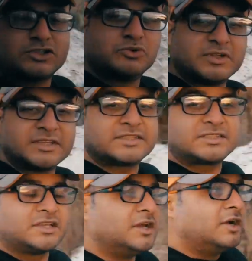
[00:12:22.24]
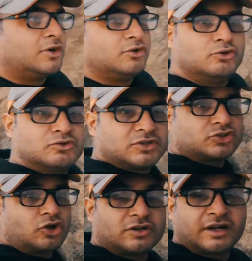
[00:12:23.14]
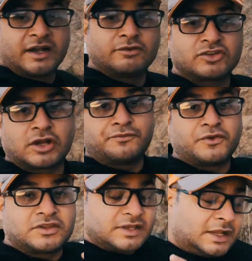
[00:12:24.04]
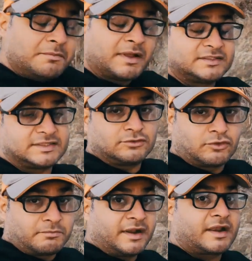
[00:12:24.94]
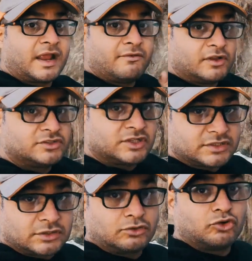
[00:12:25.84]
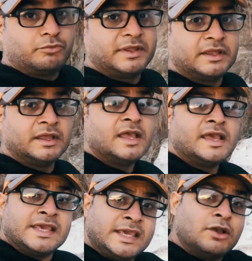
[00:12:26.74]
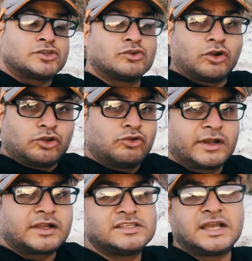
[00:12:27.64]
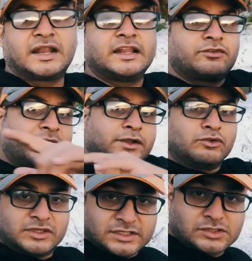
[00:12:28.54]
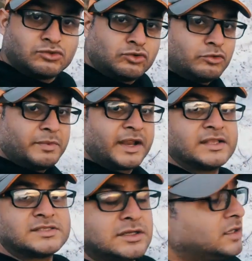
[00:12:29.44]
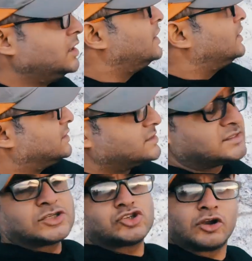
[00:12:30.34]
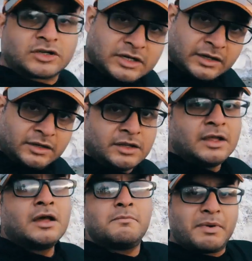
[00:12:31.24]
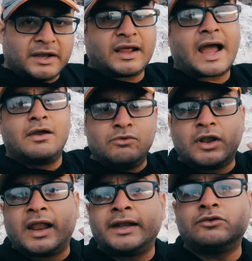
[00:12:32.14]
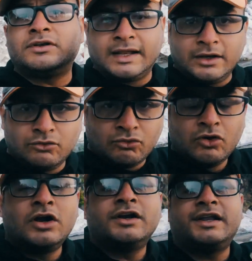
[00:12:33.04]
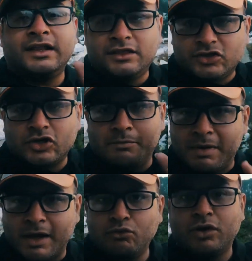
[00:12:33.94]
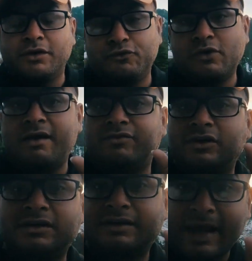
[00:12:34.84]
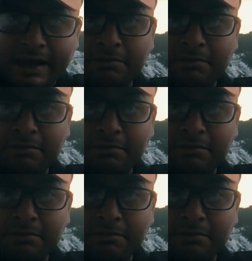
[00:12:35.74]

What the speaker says: tourists to use the shortcut. It was shut for 3 months. That's what my driver just now told me. He also got to know at Khajjiar. That's why he took this route to bring us here. This is the shortcut. But I would like to tell you, take the Chamba route if you have the time,